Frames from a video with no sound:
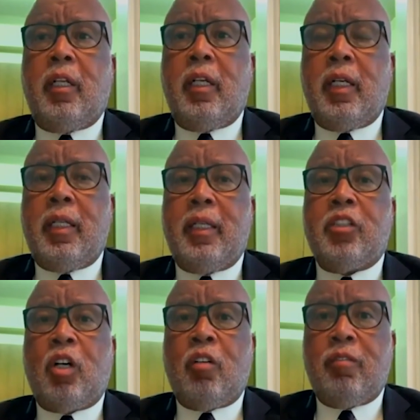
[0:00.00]
Nothing
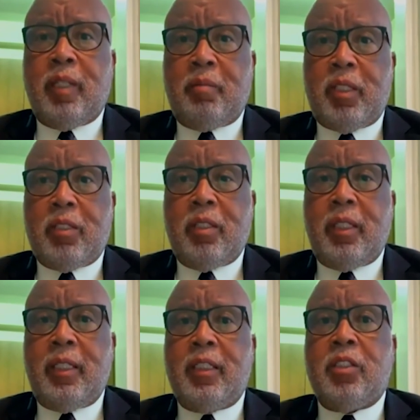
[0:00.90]
is off
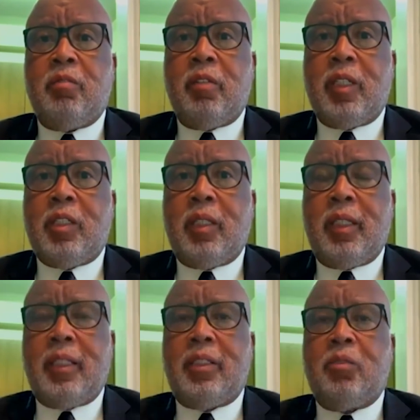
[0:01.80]
limits in this
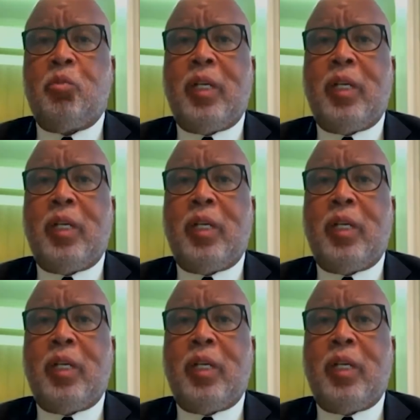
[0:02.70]
investigation.